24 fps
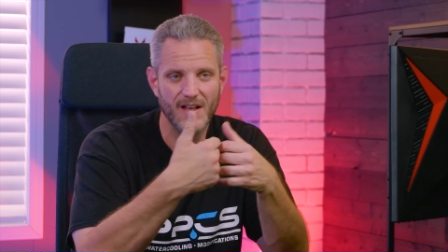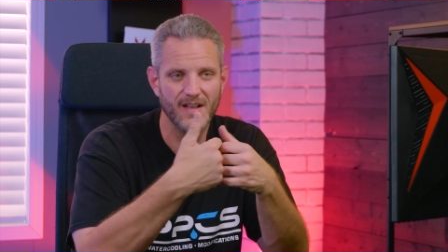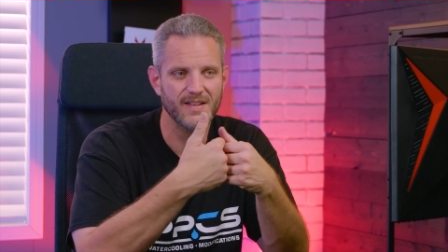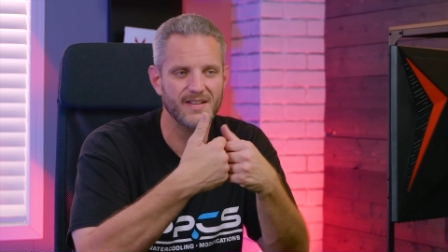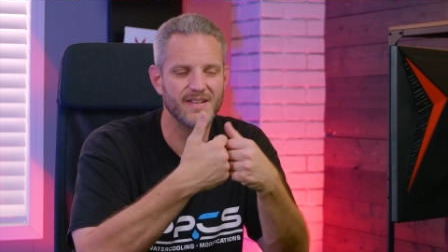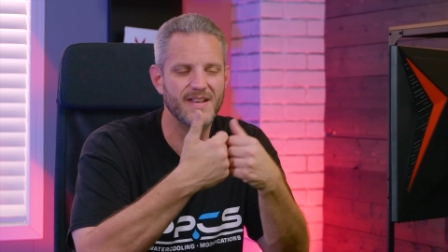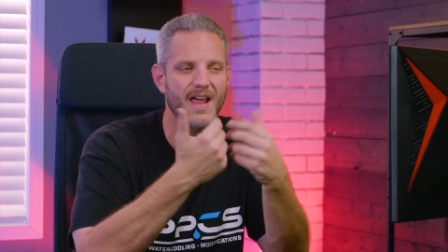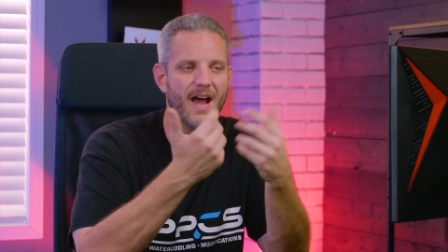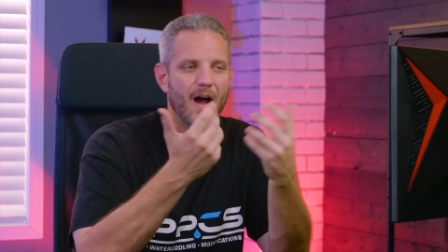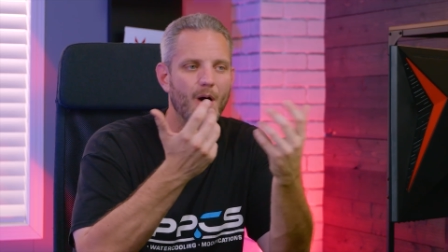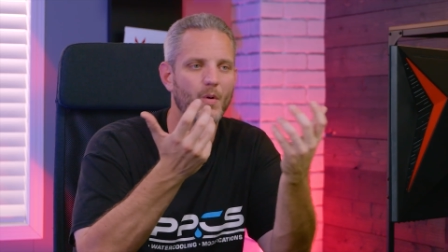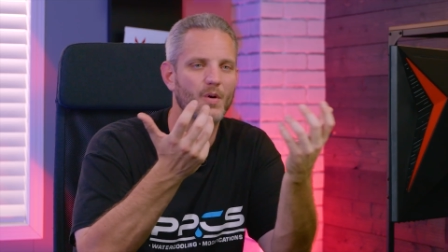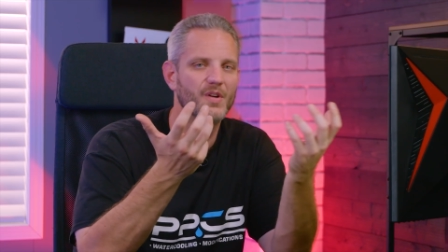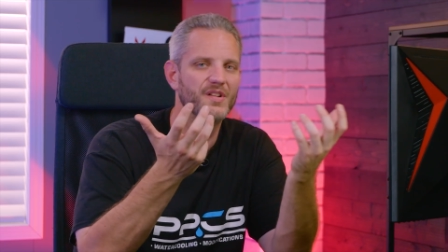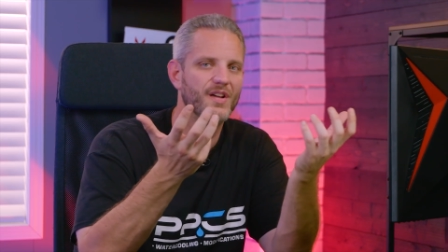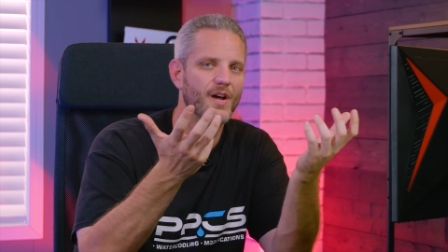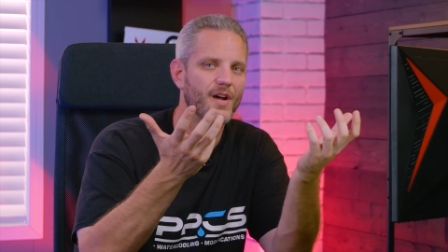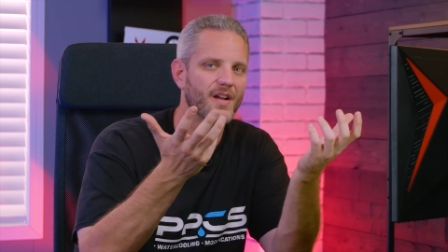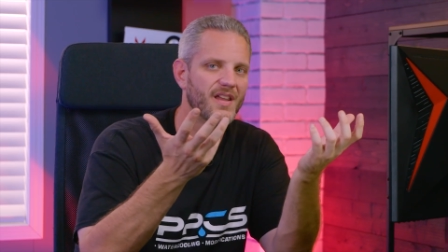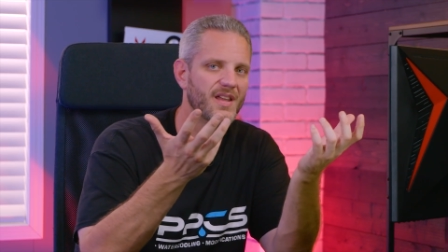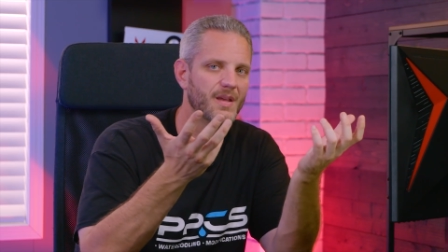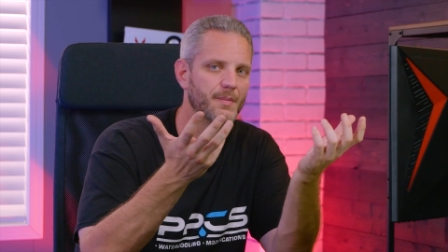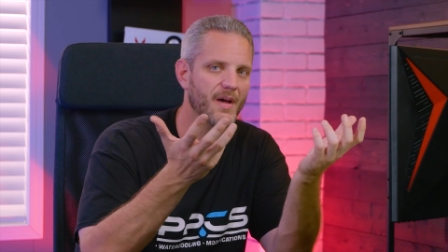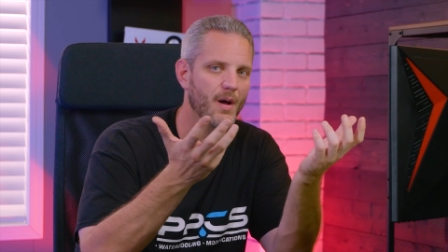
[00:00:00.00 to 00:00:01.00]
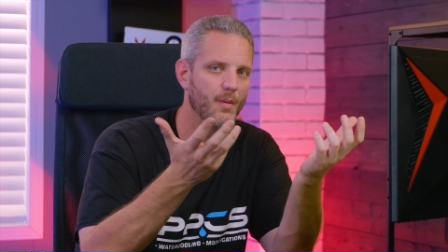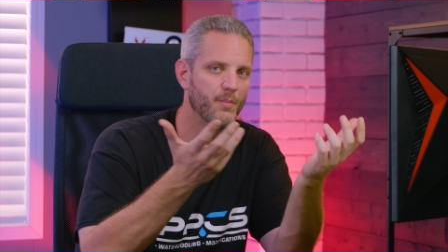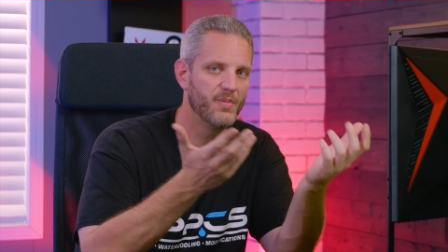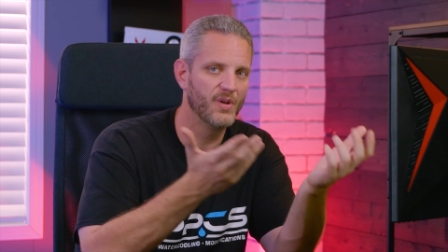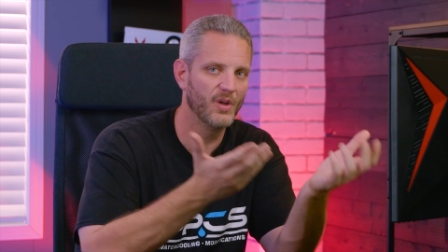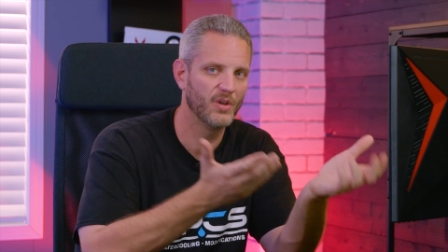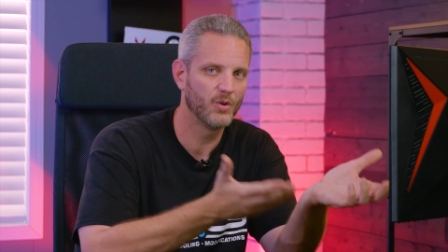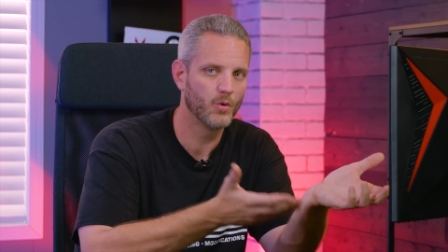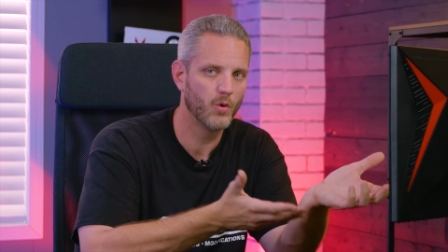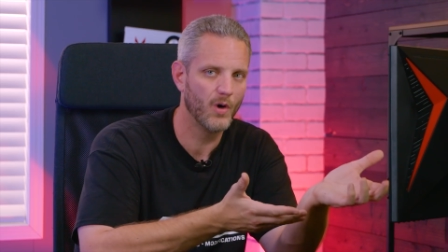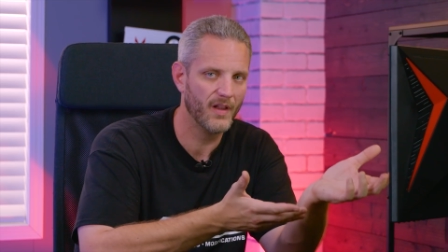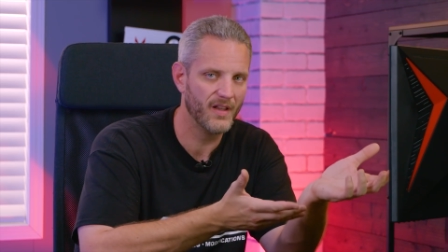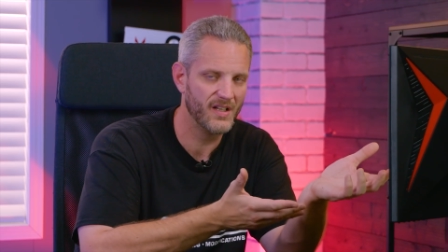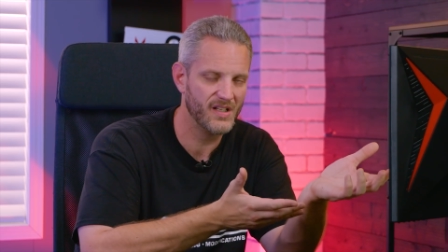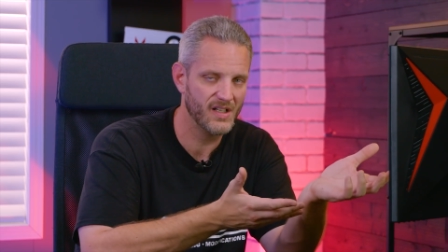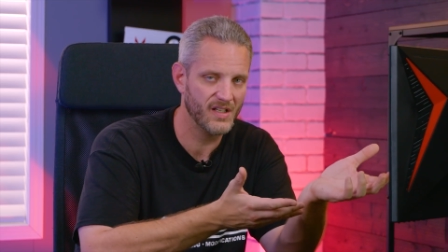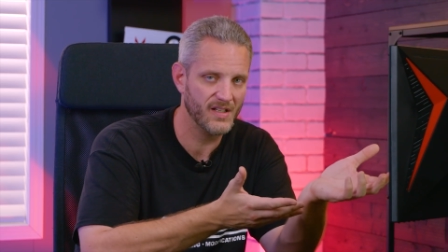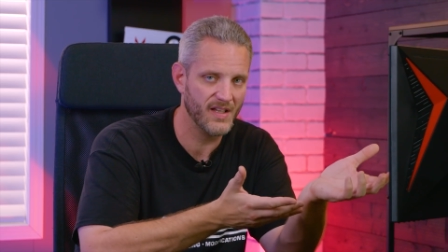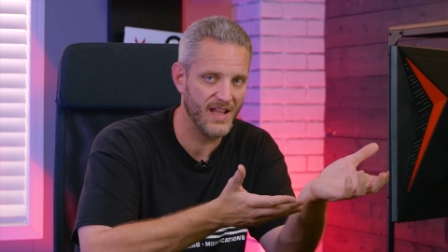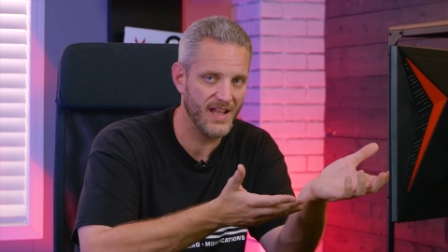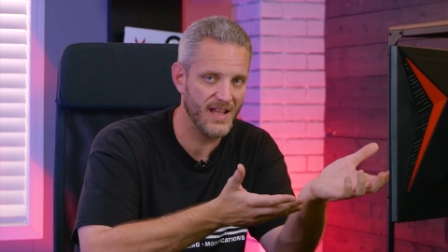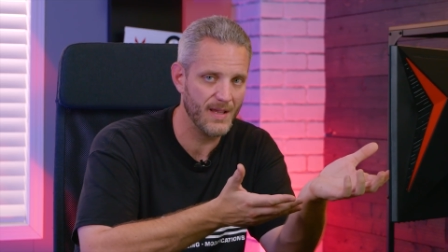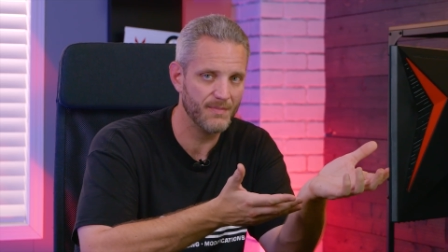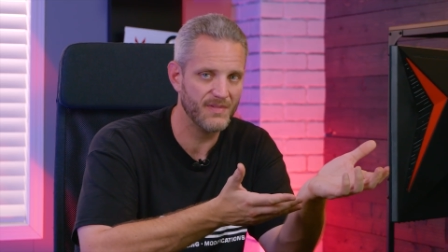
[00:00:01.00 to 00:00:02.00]
Now we're talking about build quality
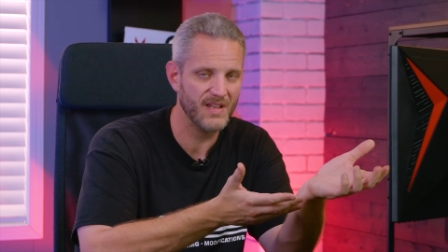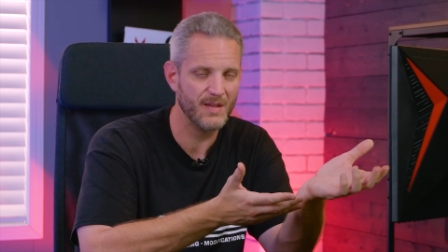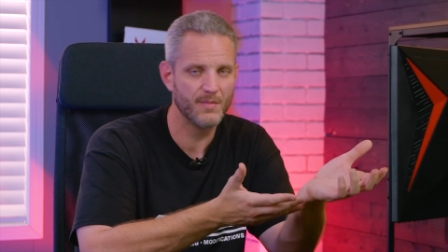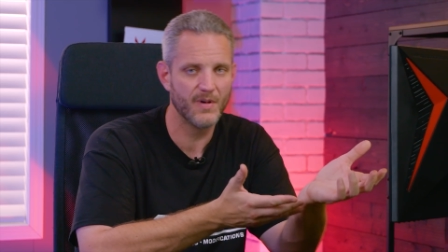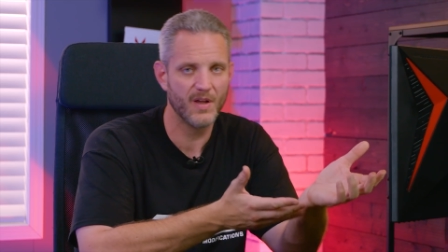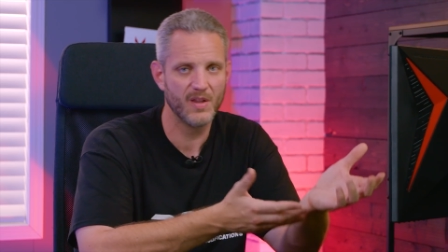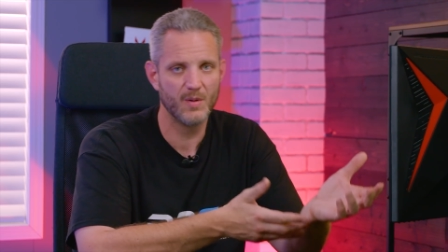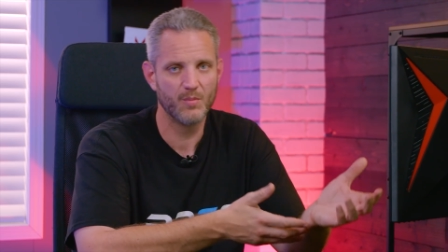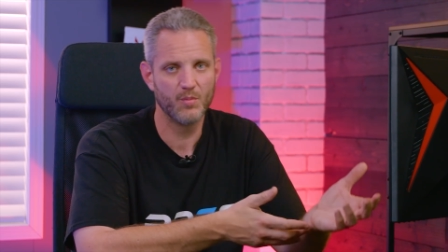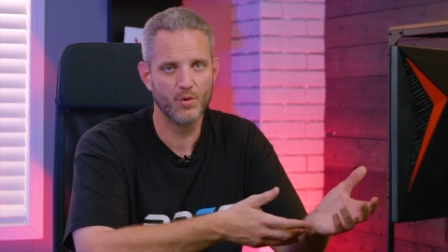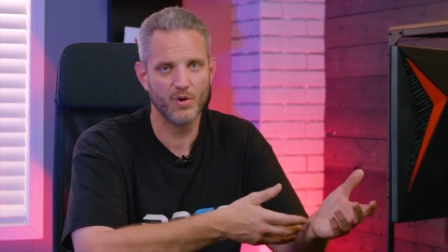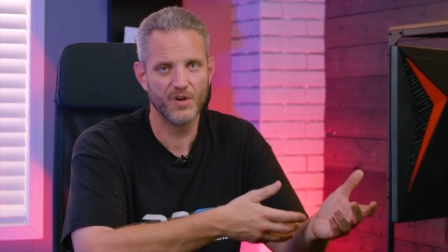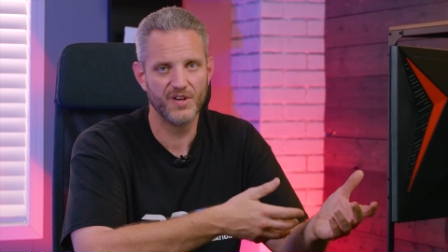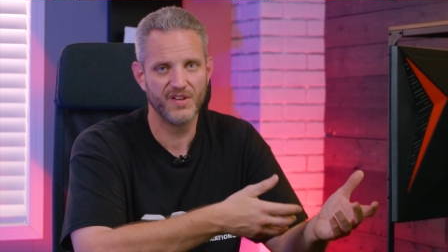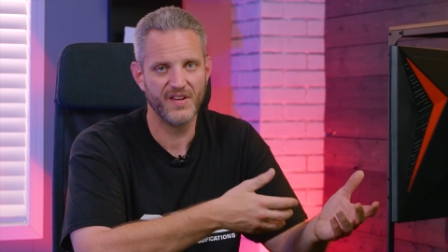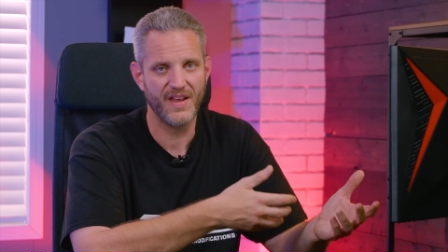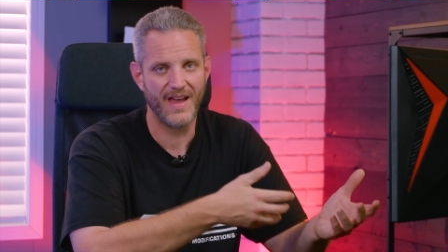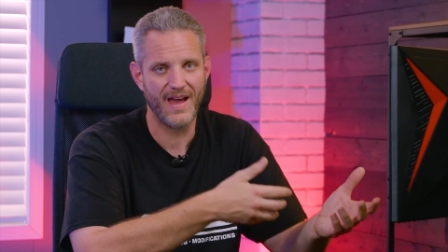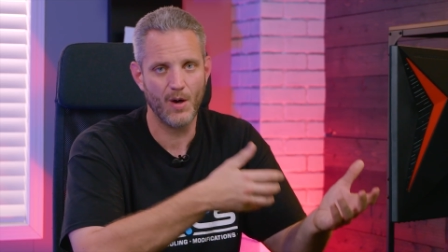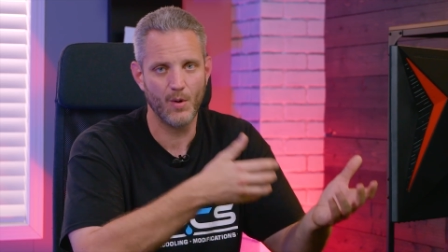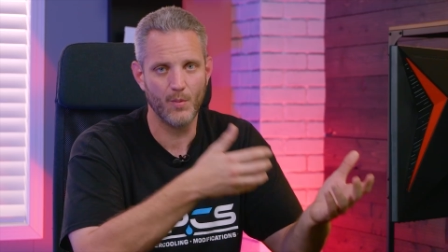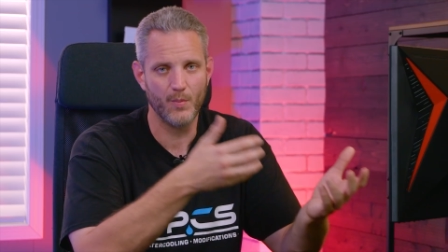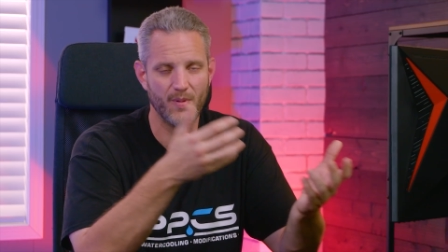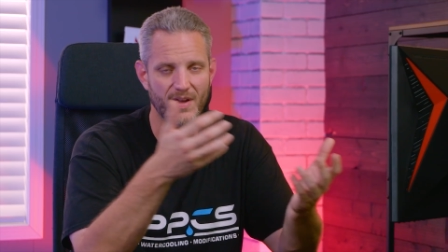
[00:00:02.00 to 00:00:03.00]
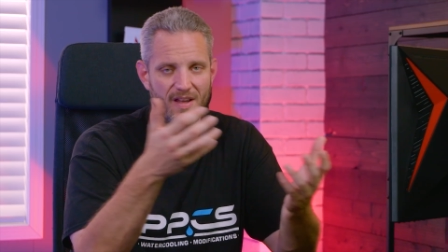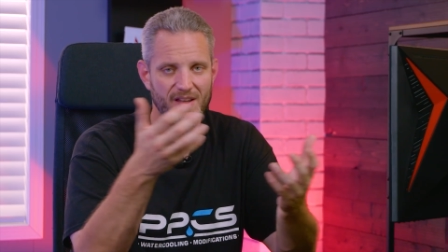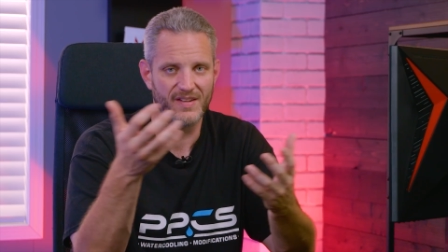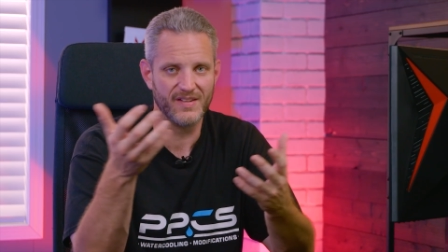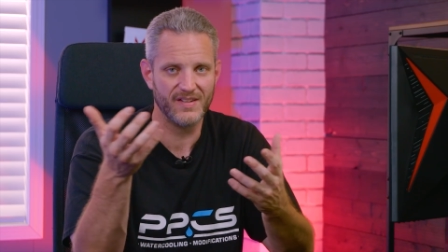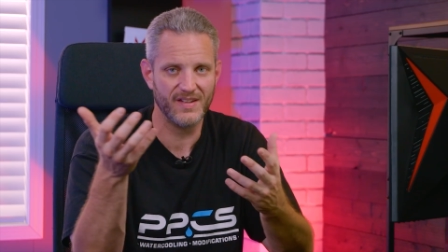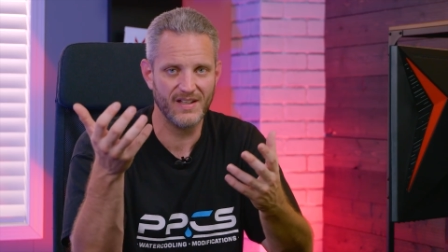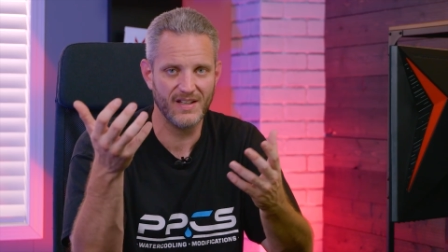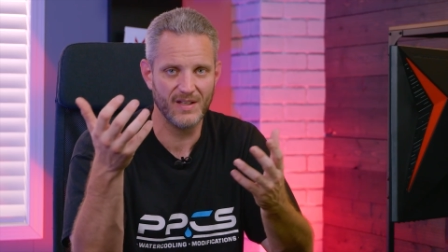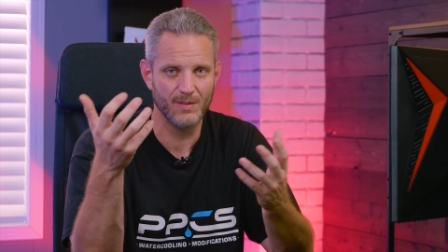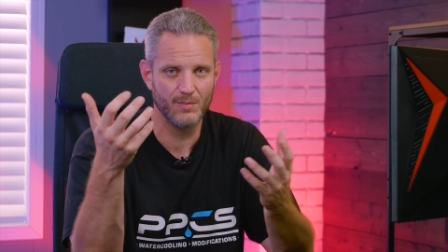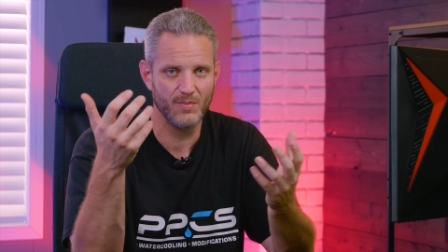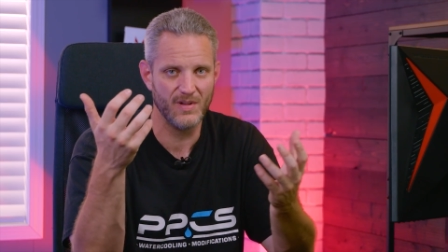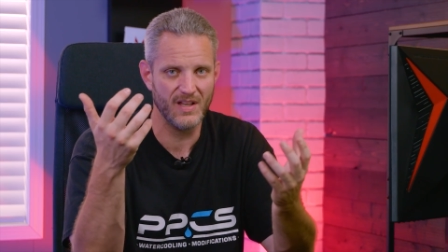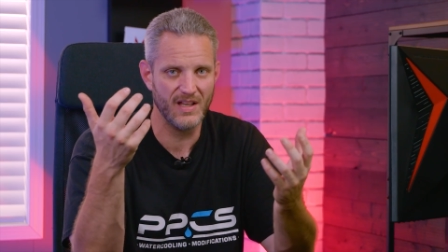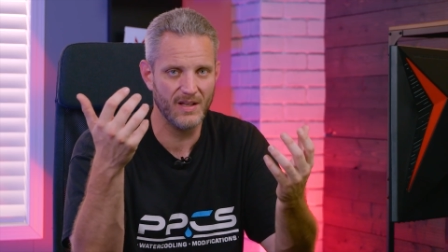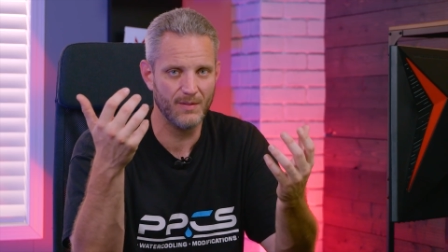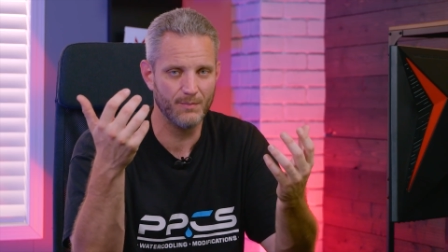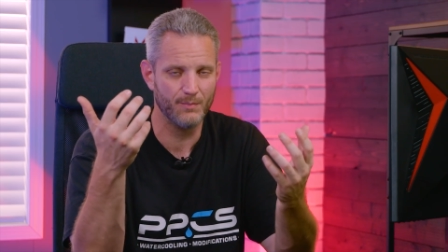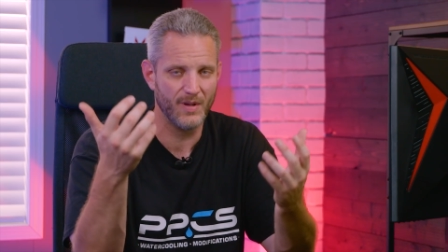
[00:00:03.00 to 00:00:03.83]
on AMD motherboards outpacing and being